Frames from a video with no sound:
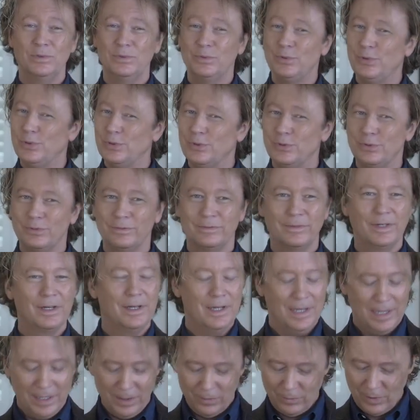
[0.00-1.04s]
Whew,
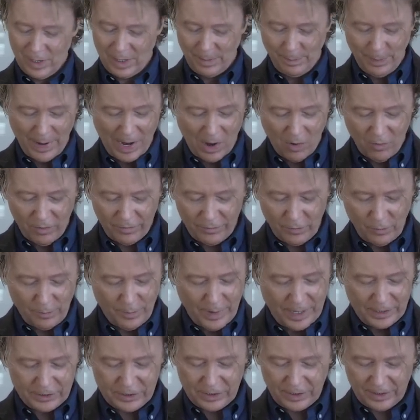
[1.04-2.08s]
what a powerful
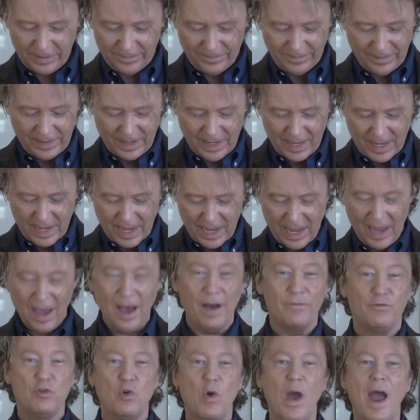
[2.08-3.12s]
picture.
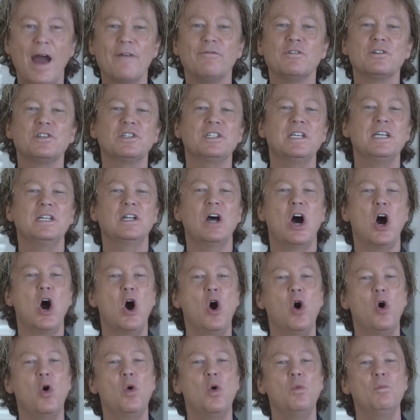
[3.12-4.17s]
Have you ever seen a
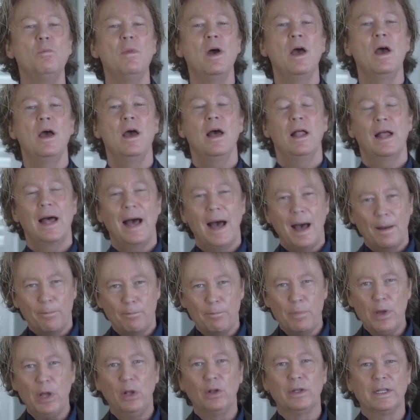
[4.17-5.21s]
home a
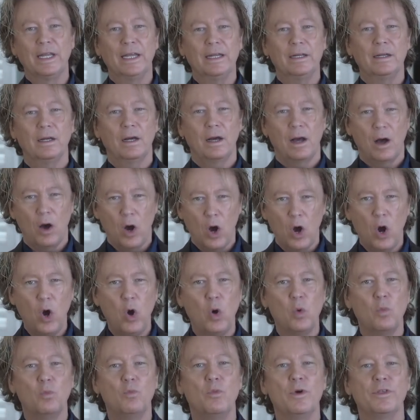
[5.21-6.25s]
building, a
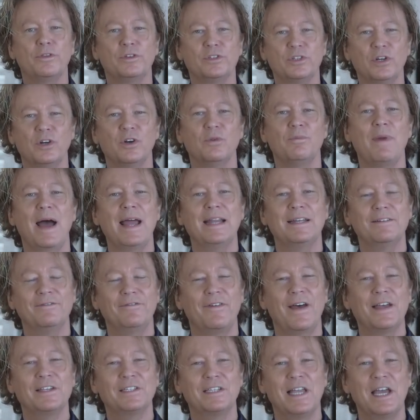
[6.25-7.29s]
home with termite
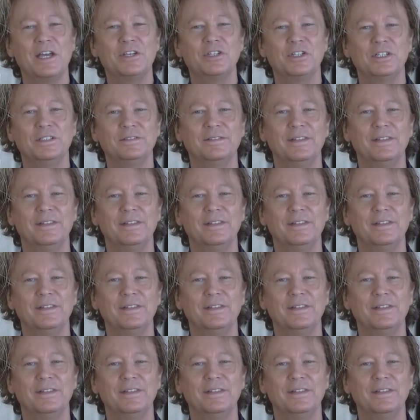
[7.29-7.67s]
infestation.